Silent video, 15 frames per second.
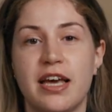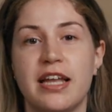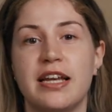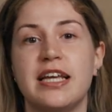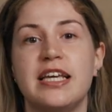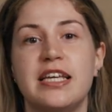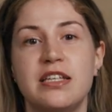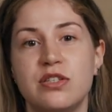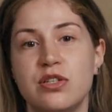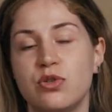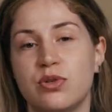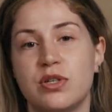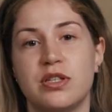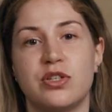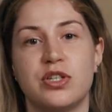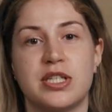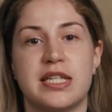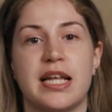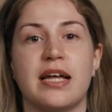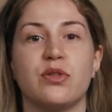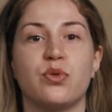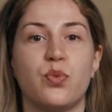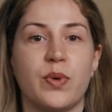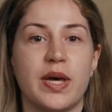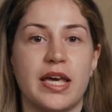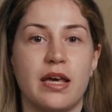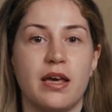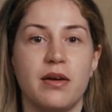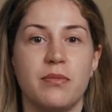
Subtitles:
and easy to understand way.